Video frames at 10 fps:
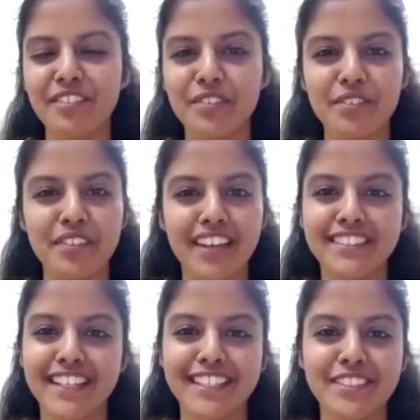Vivek sir
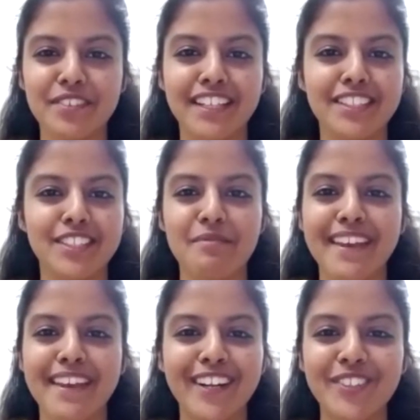is very
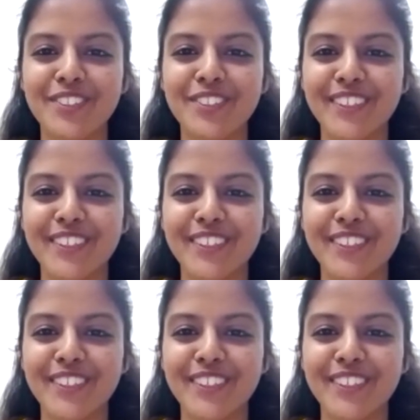charming to